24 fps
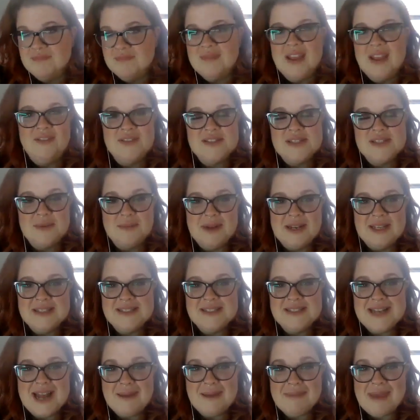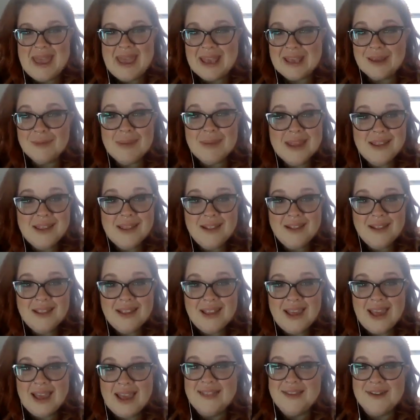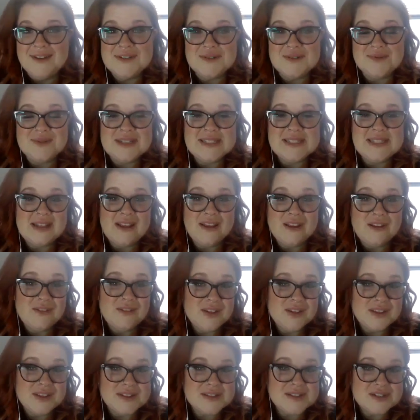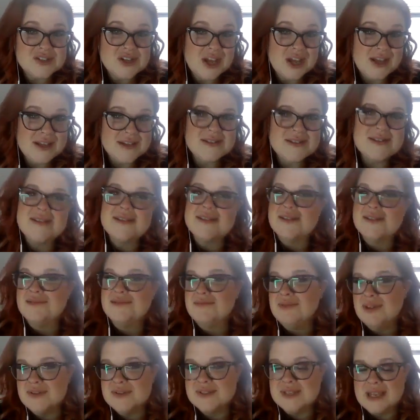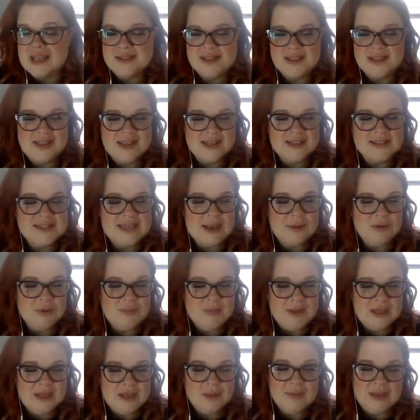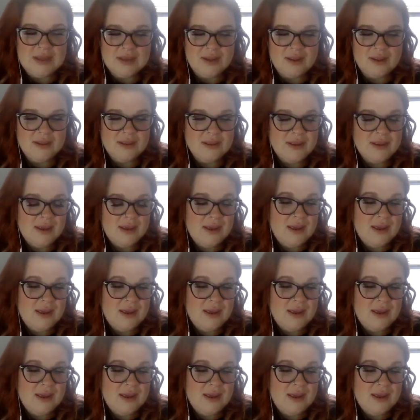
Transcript: If somebody's not paying a bill and there's a reason that you feel isn't just, those kinds of things. That would be an appeal.